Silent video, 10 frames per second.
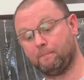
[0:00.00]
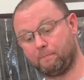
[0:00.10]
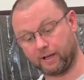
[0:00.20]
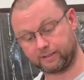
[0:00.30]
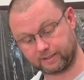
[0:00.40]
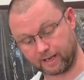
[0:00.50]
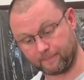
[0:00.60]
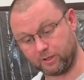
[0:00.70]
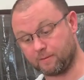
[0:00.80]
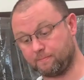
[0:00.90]
But
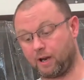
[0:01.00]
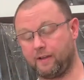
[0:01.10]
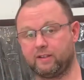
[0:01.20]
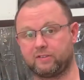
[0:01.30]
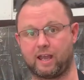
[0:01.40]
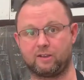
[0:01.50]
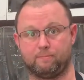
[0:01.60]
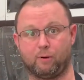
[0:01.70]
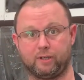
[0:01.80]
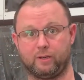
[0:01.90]
you can buy this as a
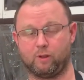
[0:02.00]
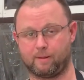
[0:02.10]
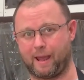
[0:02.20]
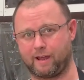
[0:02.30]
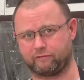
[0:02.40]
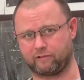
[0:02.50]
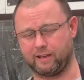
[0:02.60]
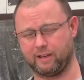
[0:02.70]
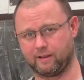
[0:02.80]
body with a battery.